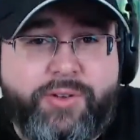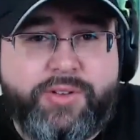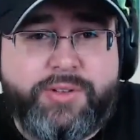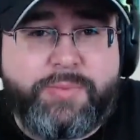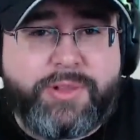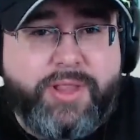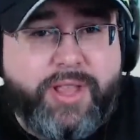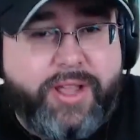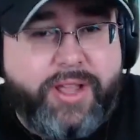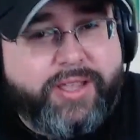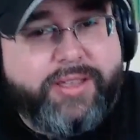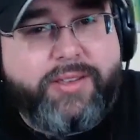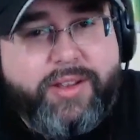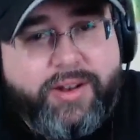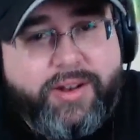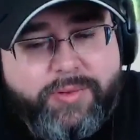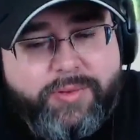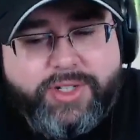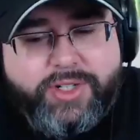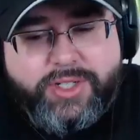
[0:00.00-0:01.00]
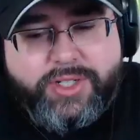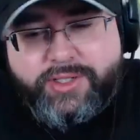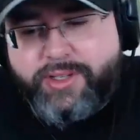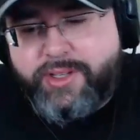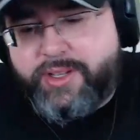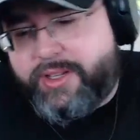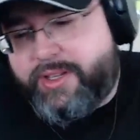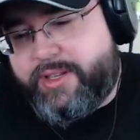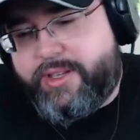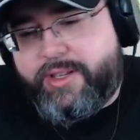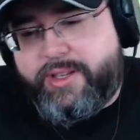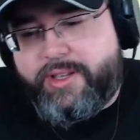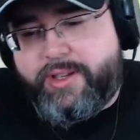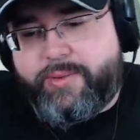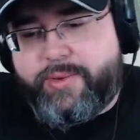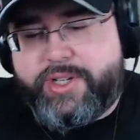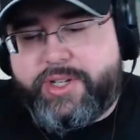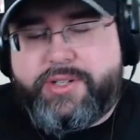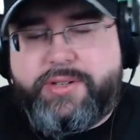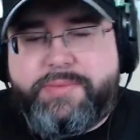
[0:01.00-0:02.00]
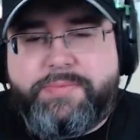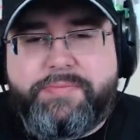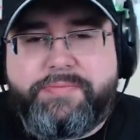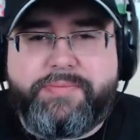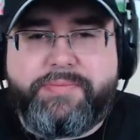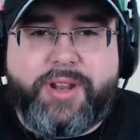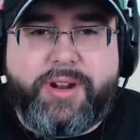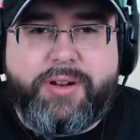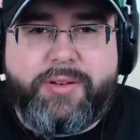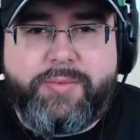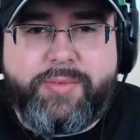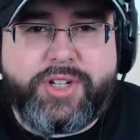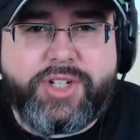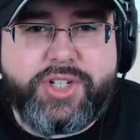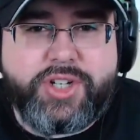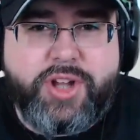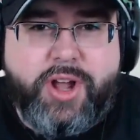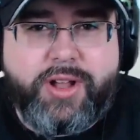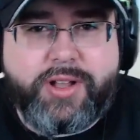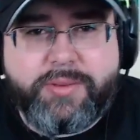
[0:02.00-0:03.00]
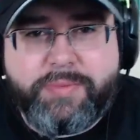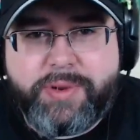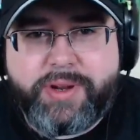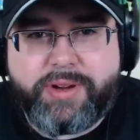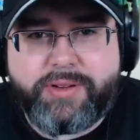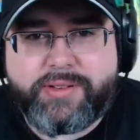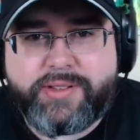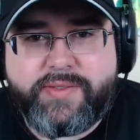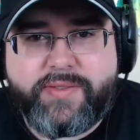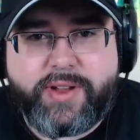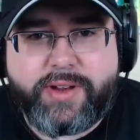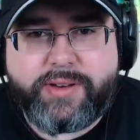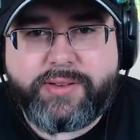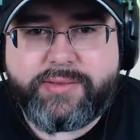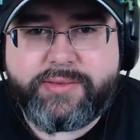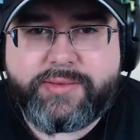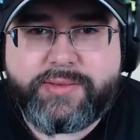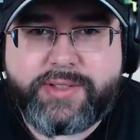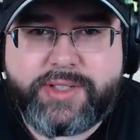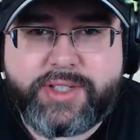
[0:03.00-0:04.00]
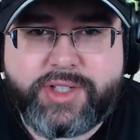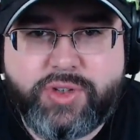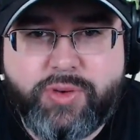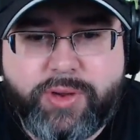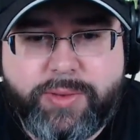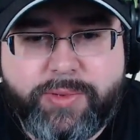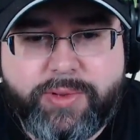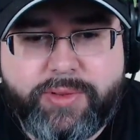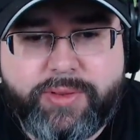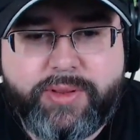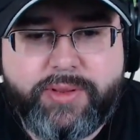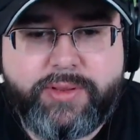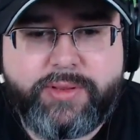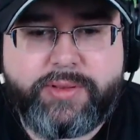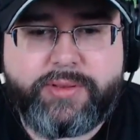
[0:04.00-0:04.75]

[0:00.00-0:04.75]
but like you know we're just we just you know we're just talking beer. It's fun. We're, we're the best Incredible. fuckheads. Yeah,